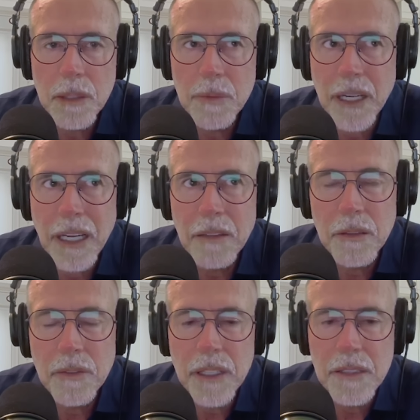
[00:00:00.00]
But I don't know
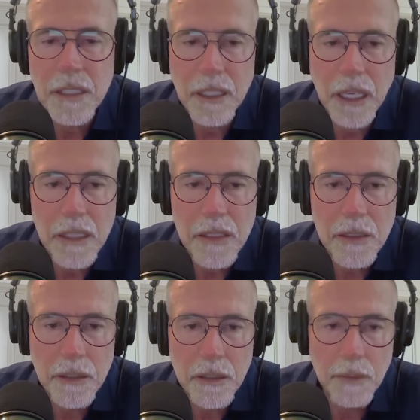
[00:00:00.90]
if that's the case in
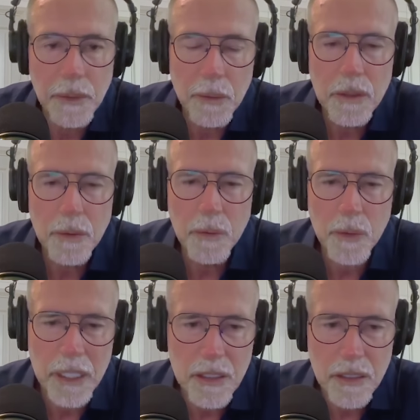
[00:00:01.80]
Europe. I wonder what
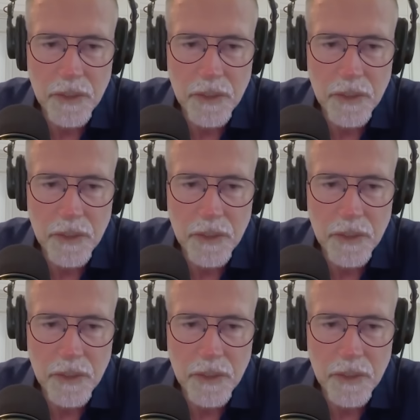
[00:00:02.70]
wages have